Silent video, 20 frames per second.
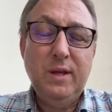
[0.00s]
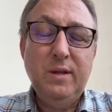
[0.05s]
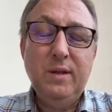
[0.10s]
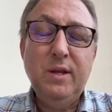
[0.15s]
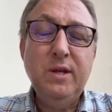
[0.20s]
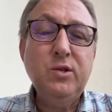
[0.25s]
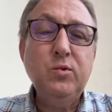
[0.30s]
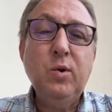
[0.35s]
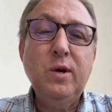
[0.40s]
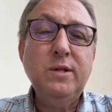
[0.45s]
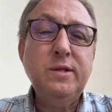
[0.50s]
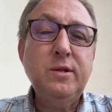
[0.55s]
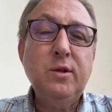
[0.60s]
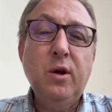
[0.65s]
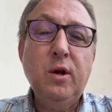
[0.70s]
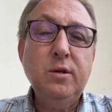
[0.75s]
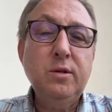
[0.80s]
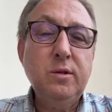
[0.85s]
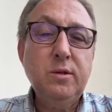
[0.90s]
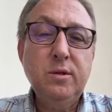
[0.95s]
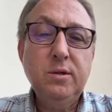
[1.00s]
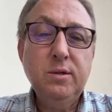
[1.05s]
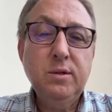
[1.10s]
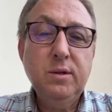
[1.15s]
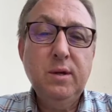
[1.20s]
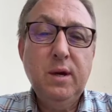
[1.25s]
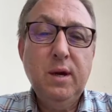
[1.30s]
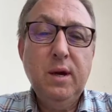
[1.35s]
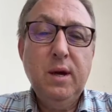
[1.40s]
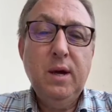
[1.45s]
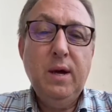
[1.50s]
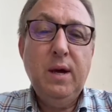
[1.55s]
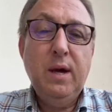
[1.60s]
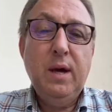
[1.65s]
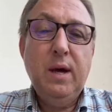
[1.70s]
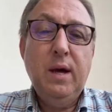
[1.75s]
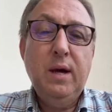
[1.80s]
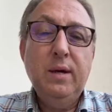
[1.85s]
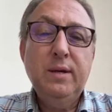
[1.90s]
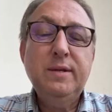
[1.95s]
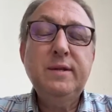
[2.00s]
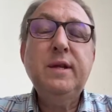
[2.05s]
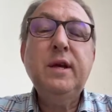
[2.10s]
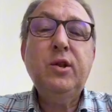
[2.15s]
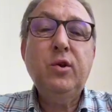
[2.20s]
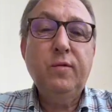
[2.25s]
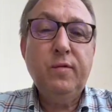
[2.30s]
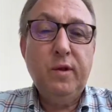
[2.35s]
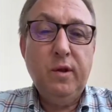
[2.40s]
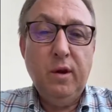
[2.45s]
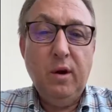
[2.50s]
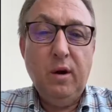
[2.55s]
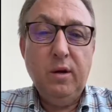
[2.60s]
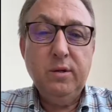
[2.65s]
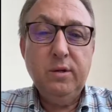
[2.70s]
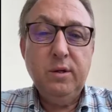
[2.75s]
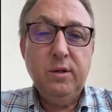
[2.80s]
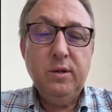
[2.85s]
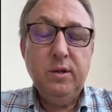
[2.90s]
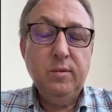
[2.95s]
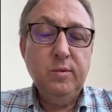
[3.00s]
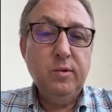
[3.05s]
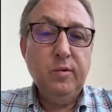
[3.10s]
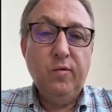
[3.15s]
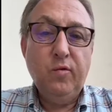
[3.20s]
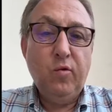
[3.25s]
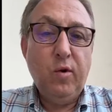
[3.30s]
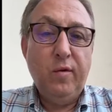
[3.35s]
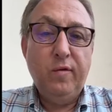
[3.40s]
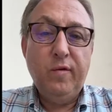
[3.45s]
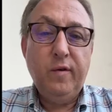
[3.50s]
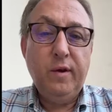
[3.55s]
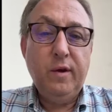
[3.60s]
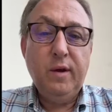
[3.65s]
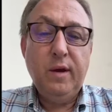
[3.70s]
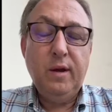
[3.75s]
This was not state-of-the-art in terms of graphic,